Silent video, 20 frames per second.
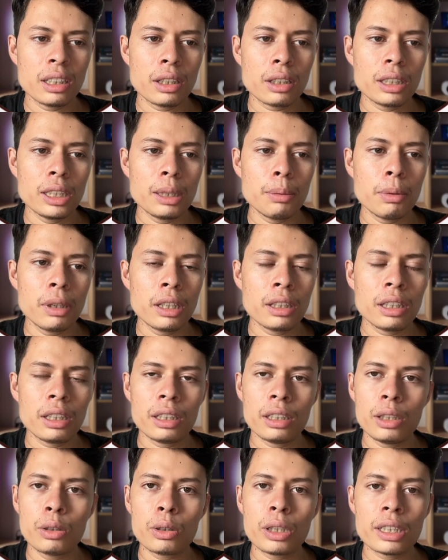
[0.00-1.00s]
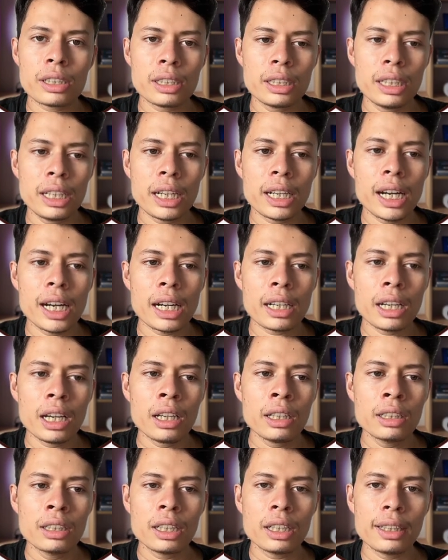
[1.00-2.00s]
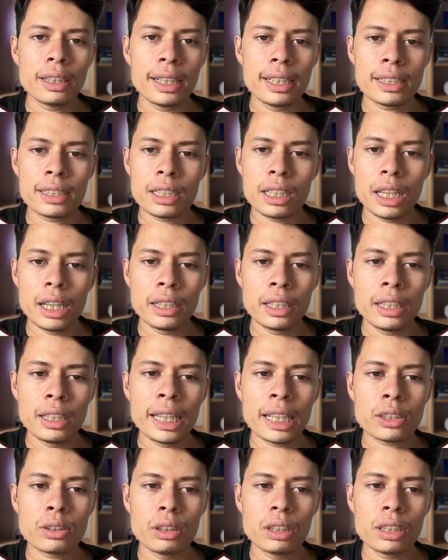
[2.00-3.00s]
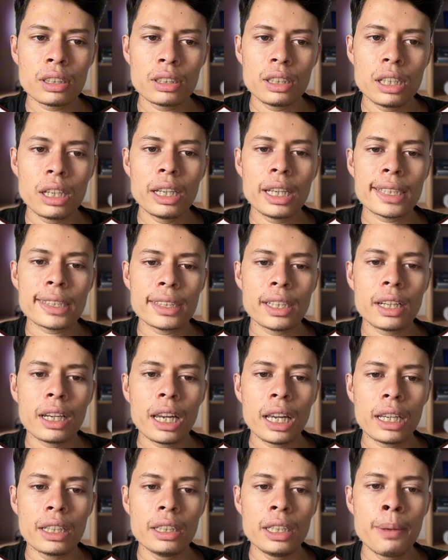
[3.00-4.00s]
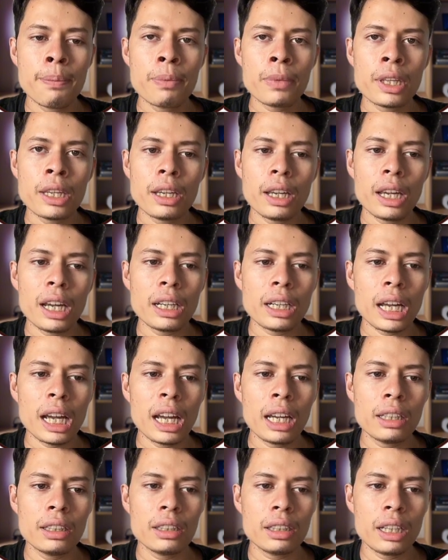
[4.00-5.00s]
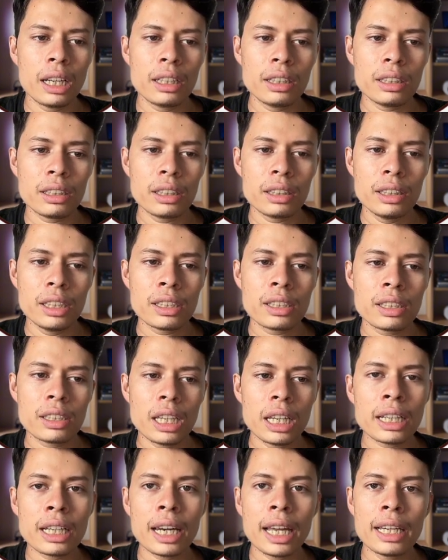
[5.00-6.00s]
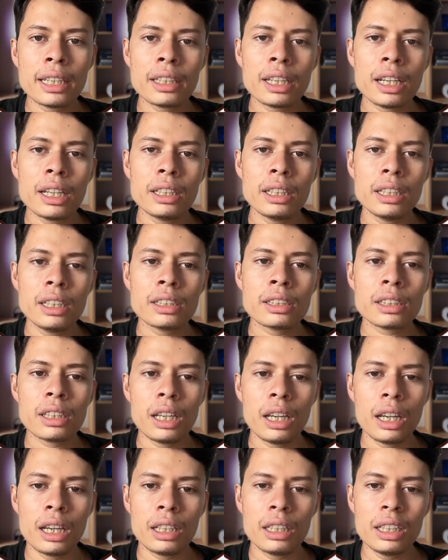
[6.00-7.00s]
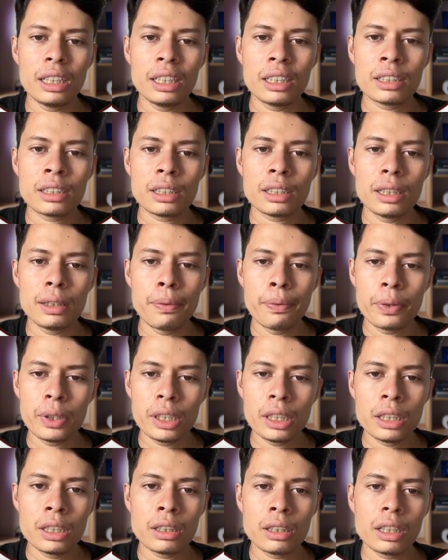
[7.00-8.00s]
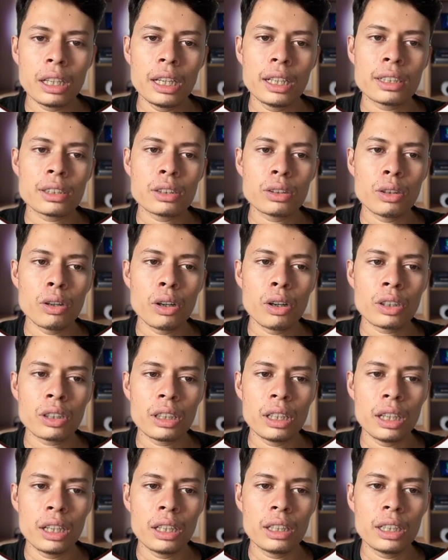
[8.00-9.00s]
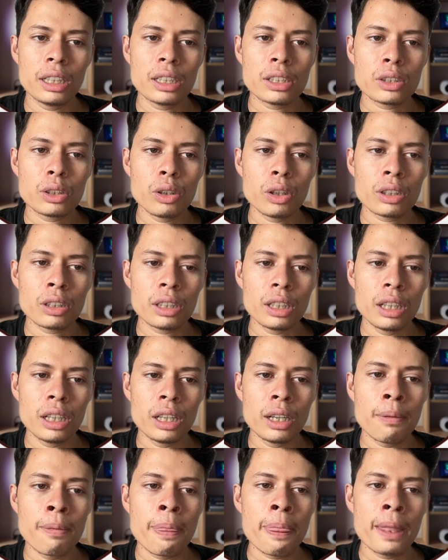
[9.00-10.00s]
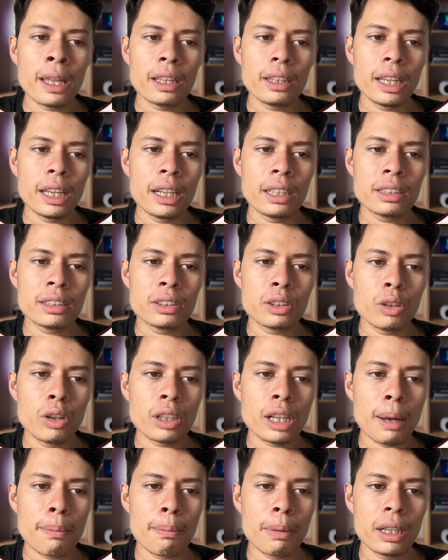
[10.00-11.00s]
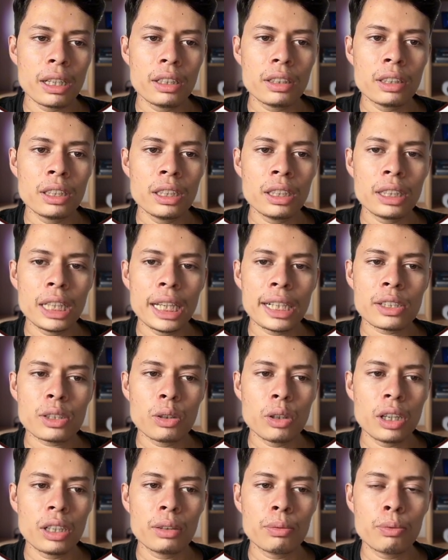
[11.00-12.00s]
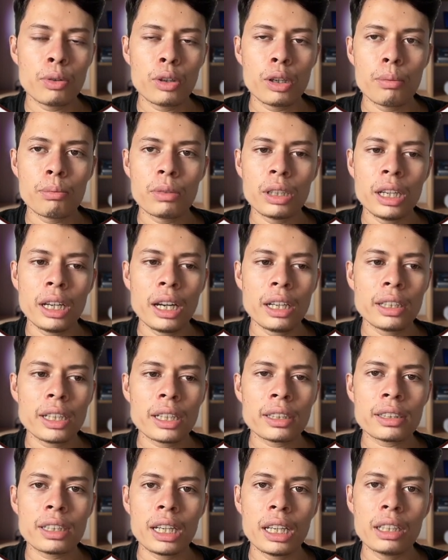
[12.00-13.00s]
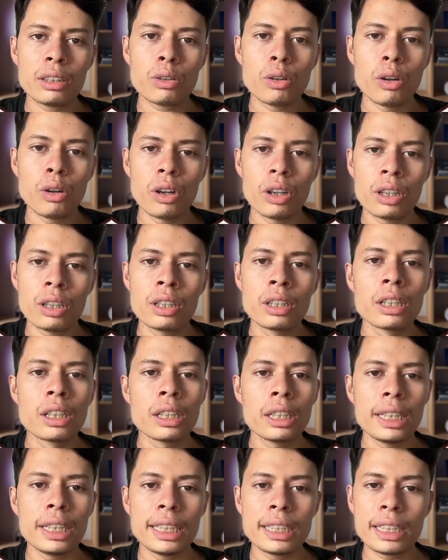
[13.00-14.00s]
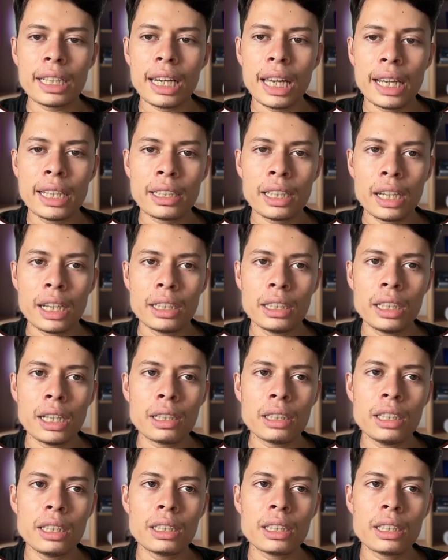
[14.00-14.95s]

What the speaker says: even you can see here data that is client id. Actually it's the external id, and this client id is free. It's not there is not up or anything. That's why from here just I call it client id, and in